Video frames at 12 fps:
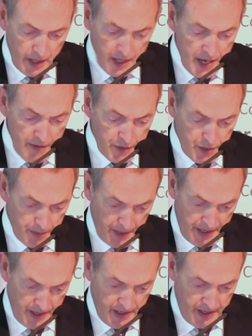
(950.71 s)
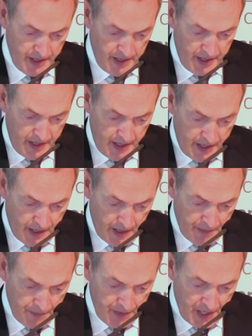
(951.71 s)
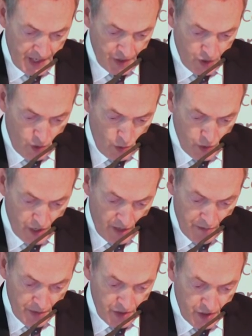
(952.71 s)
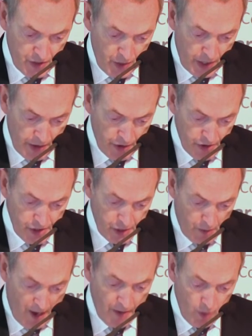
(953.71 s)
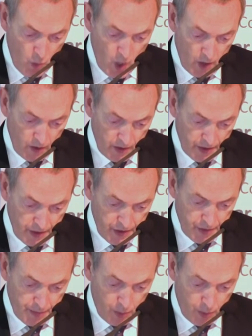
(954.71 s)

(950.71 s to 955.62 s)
Inevitably, it has caused governments and nuclear industries around the world to